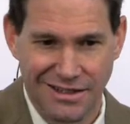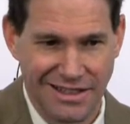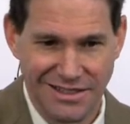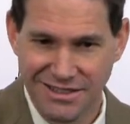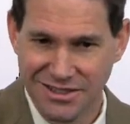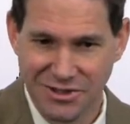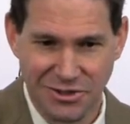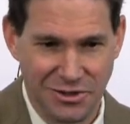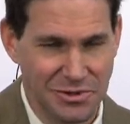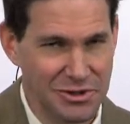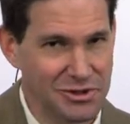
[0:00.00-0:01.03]
Things in the
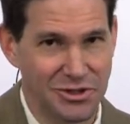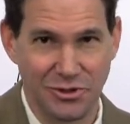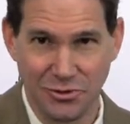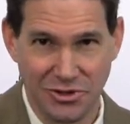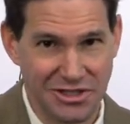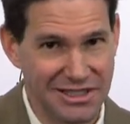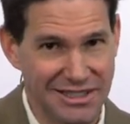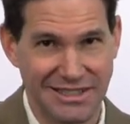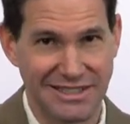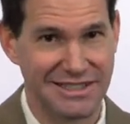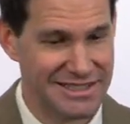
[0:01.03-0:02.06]
scriptures usually